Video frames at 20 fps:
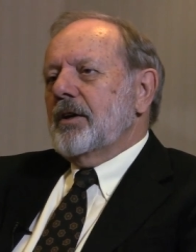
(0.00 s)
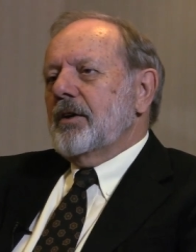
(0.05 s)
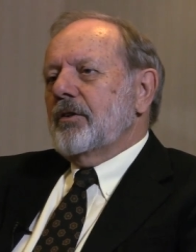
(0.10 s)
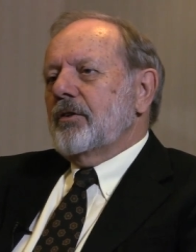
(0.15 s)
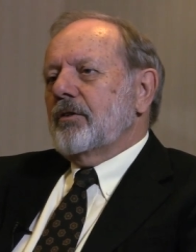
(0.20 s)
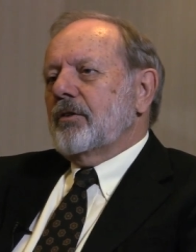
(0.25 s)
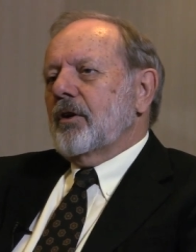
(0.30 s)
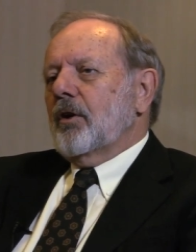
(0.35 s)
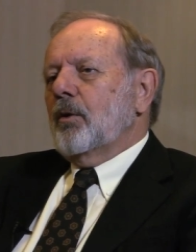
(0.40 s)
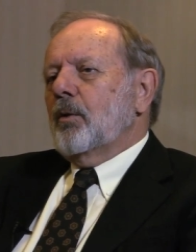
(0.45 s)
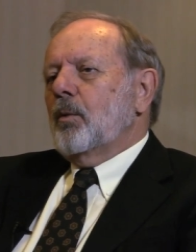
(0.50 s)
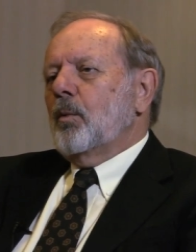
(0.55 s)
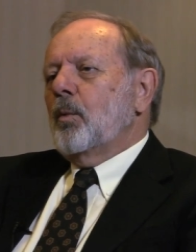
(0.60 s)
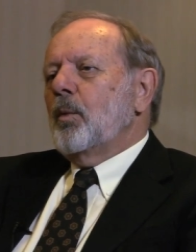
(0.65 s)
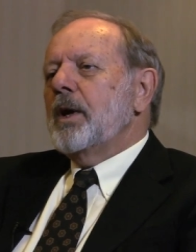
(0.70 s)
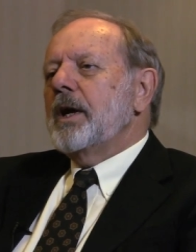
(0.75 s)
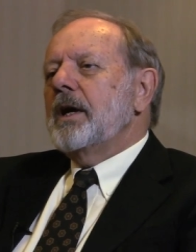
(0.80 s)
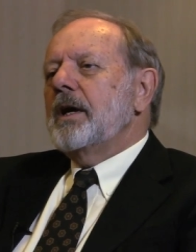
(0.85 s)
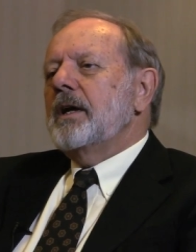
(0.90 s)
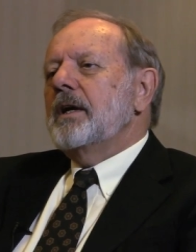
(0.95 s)
So
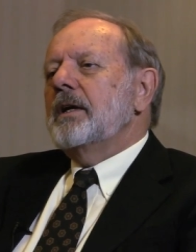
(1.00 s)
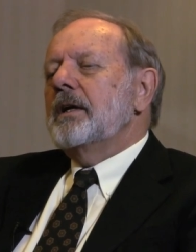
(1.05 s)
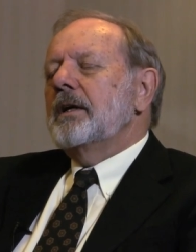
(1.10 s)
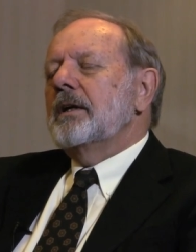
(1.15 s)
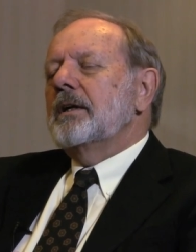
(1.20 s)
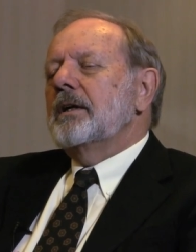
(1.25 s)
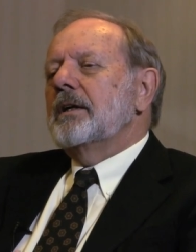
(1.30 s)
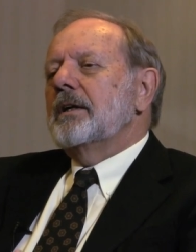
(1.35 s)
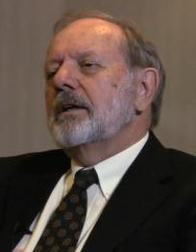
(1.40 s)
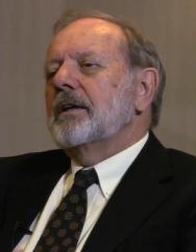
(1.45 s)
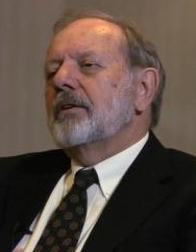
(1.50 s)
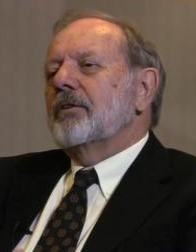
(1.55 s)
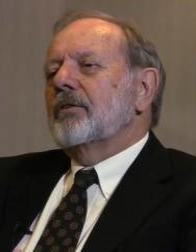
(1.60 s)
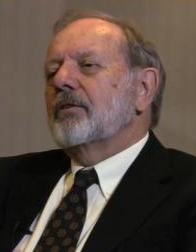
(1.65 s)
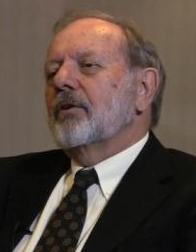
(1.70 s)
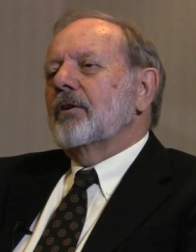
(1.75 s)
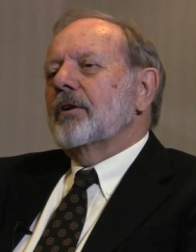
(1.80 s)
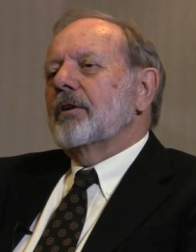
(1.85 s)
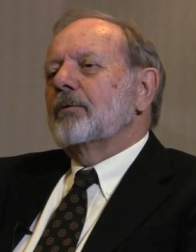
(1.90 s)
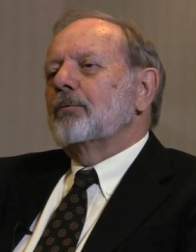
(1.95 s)
we
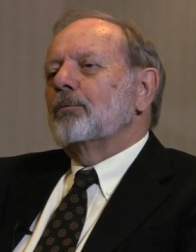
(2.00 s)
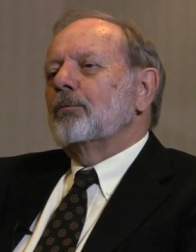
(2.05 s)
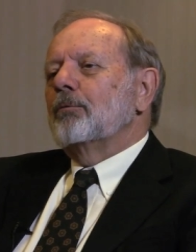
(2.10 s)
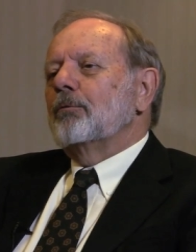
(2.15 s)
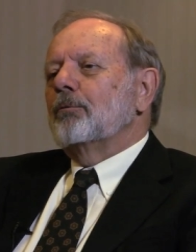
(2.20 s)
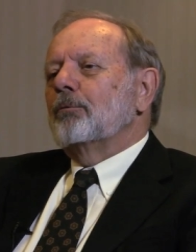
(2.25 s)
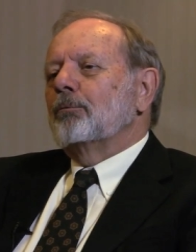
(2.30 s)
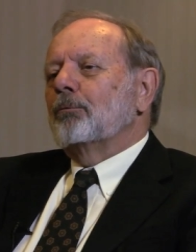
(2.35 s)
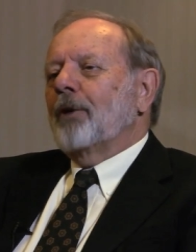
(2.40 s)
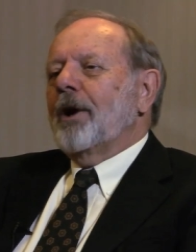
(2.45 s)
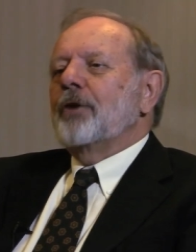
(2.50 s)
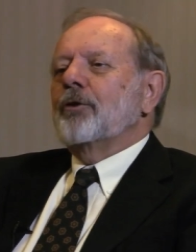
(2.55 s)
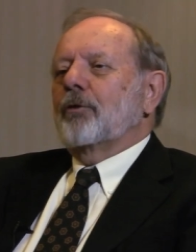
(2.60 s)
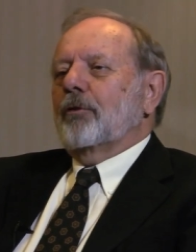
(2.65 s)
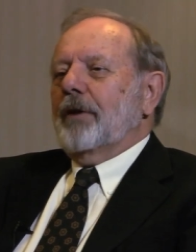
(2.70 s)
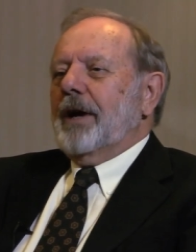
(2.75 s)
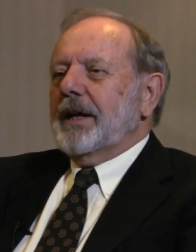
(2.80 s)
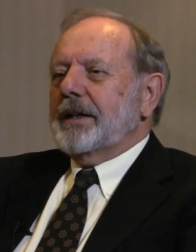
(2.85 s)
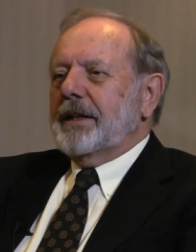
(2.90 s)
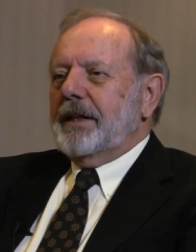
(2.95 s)
sort of
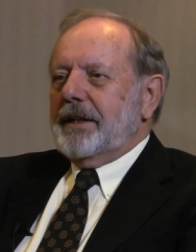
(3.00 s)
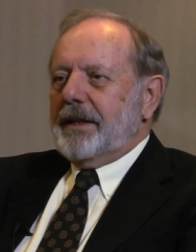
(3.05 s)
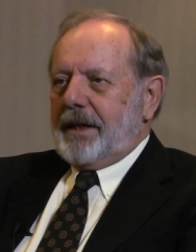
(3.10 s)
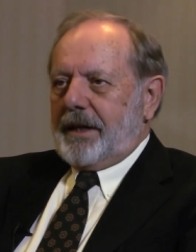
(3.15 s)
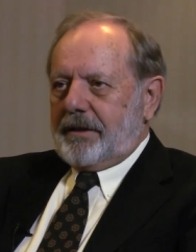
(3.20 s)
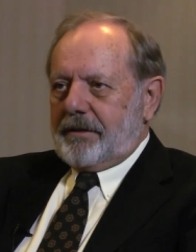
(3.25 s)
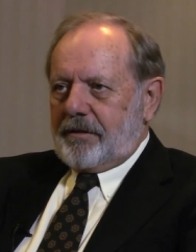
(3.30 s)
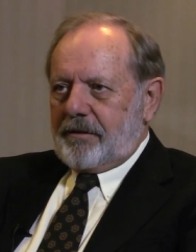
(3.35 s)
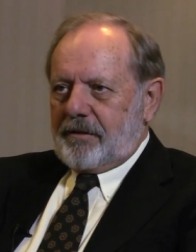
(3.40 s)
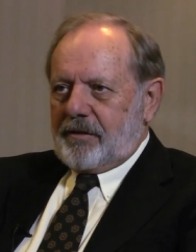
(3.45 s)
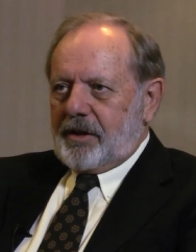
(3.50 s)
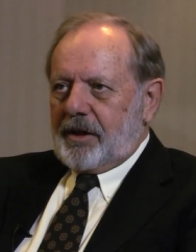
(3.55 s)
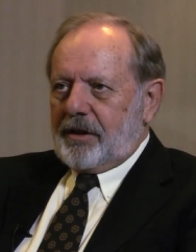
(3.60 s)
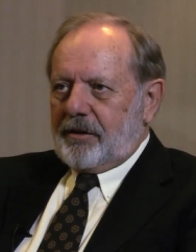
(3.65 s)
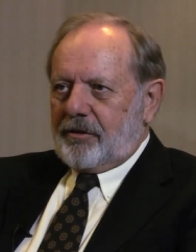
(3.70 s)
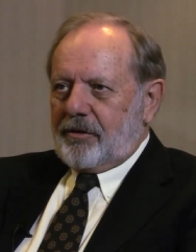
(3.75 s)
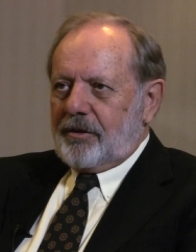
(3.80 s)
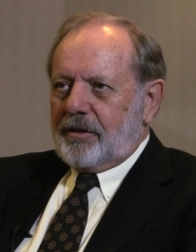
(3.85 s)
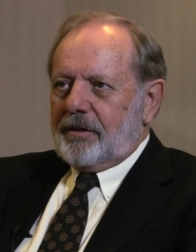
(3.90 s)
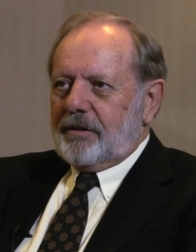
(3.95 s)
resurrected that
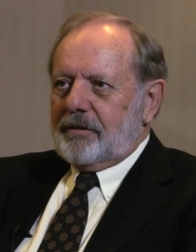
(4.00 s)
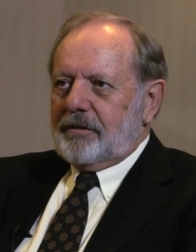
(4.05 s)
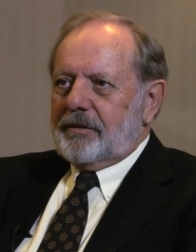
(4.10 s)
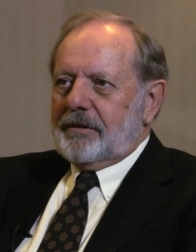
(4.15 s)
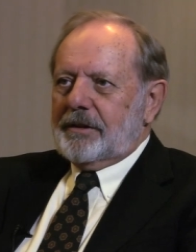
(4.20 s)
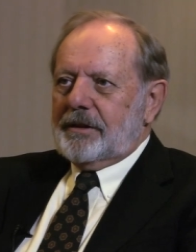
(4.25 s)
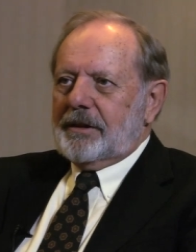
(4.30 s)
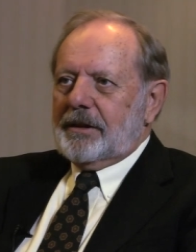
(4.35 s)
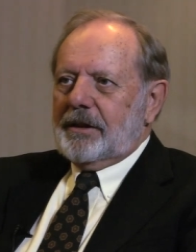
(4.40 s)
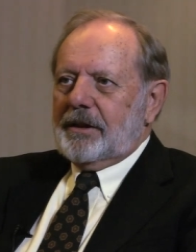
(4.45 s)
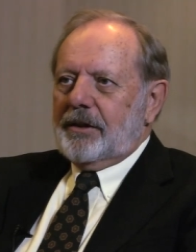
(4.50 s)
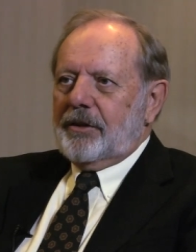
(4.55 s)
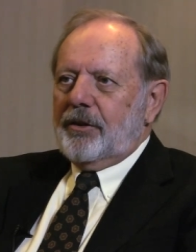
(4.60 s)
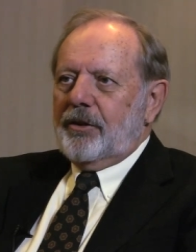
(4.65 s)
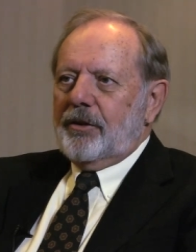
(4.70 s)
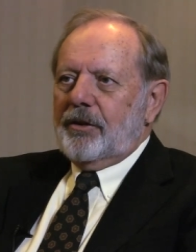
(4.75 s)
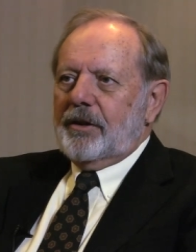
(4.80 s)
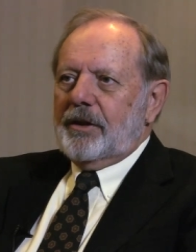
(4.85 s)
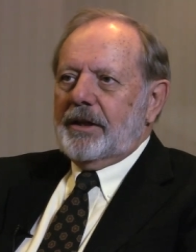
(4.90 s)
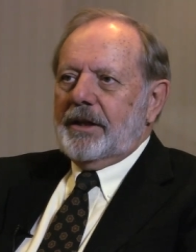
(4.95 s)
distinction
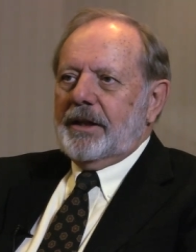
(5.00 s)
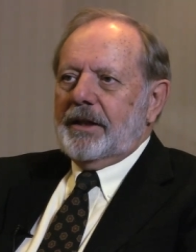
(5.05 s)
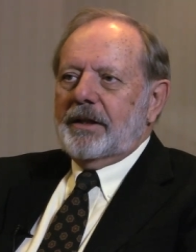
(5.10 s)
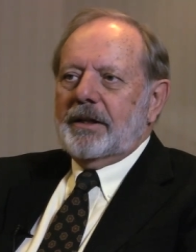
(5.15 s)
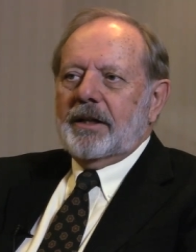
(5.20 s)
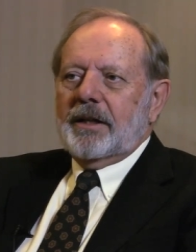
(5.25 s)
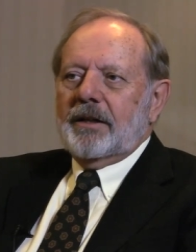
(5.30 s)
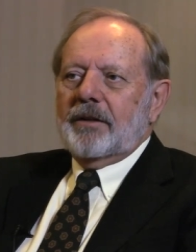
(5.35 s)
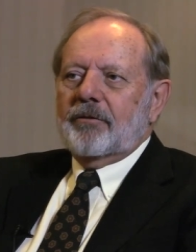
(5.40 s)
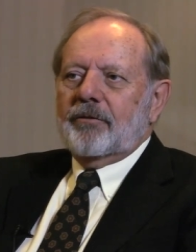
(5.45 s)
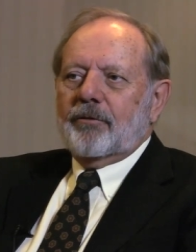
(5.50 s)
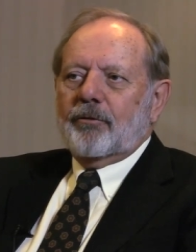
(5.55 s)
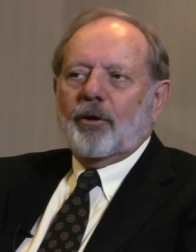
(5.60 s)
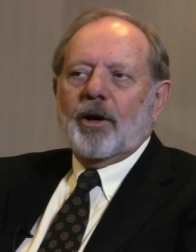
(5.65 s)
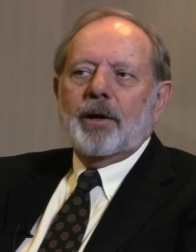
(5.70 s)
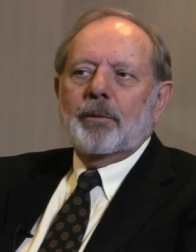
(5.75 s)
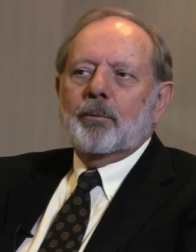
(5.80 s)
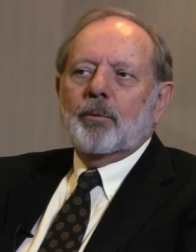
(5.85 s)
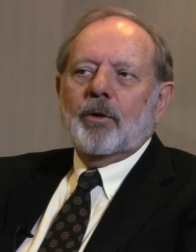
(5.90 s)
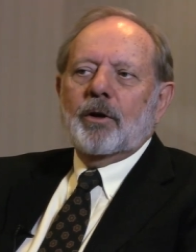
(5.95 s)
in a
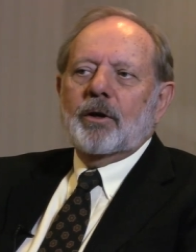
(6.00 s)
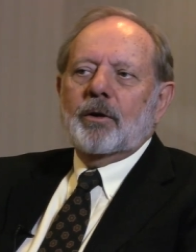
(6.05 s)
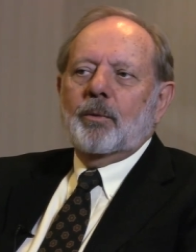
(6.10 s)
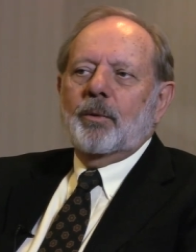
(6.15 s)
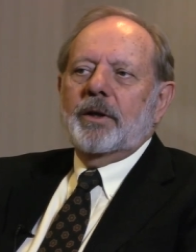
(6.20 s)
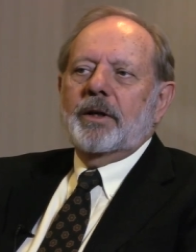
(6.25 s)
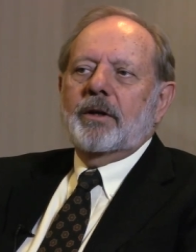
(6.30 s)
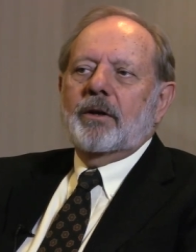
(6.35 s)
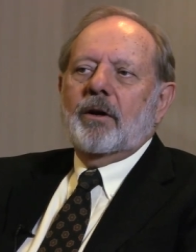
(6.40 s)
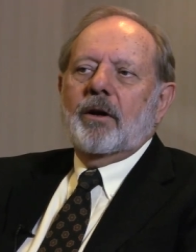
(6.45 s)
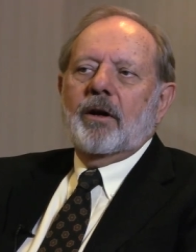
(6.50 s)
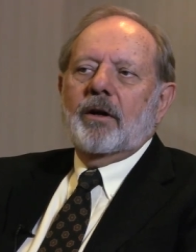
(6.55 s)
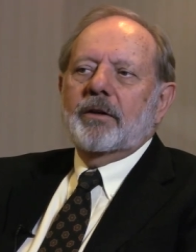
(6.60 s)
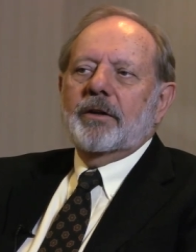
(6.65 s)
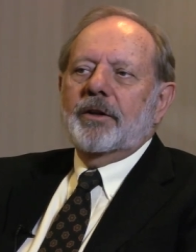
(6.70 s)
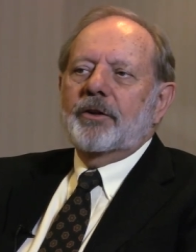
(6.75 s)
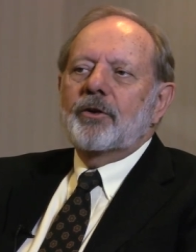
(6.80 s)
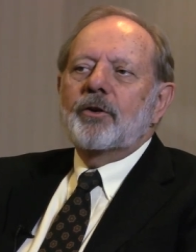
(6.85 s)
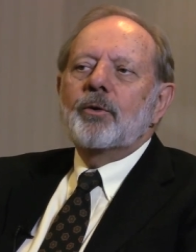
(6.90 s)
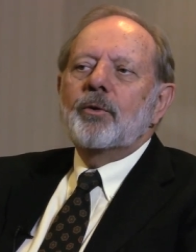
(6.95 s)
framework we call
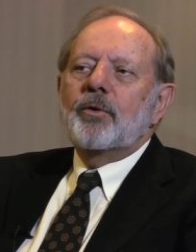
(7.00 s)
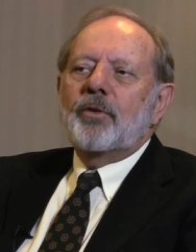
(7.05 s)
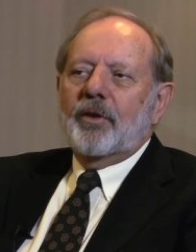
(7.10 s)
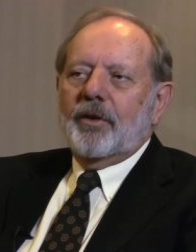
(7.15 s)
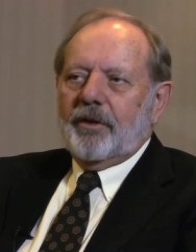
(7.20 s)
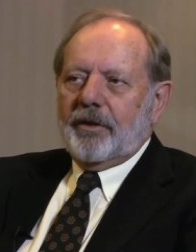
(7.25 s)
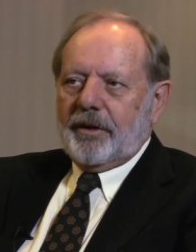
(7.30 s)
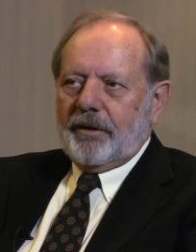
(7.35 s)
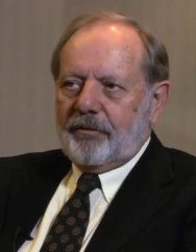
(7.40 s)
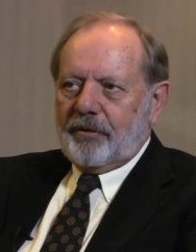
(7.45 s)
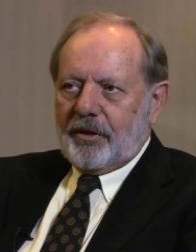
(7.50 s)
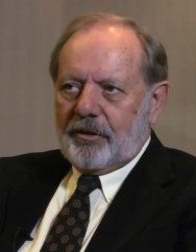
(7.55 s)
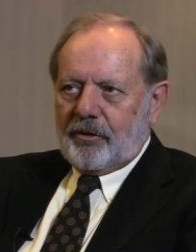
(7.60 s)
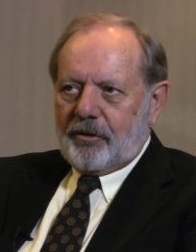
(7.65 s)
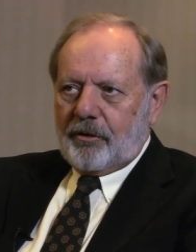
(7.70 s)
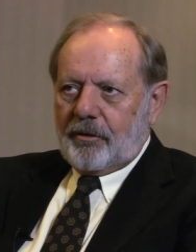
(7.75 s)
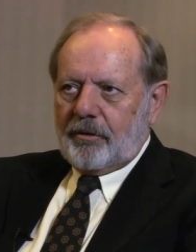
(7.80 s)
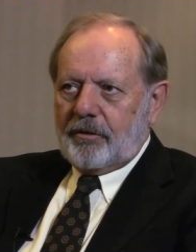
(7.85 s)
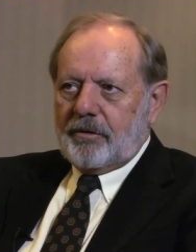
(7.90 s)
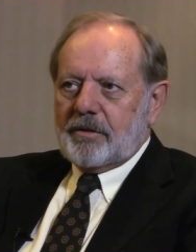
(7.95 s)
the new theory of
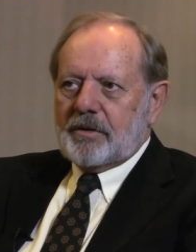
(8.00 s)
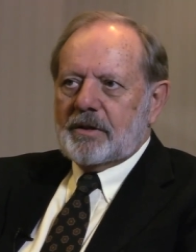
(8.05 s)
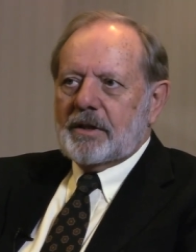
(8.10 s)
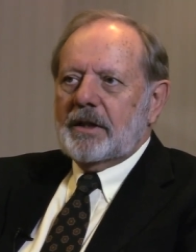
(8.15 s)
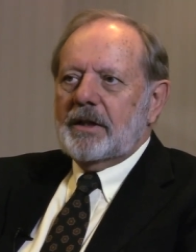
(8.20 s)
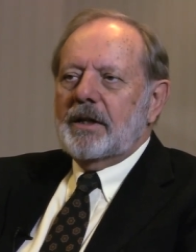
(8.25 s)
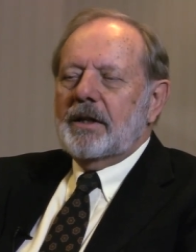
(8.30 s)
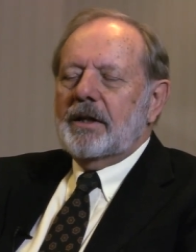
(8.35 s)
disuse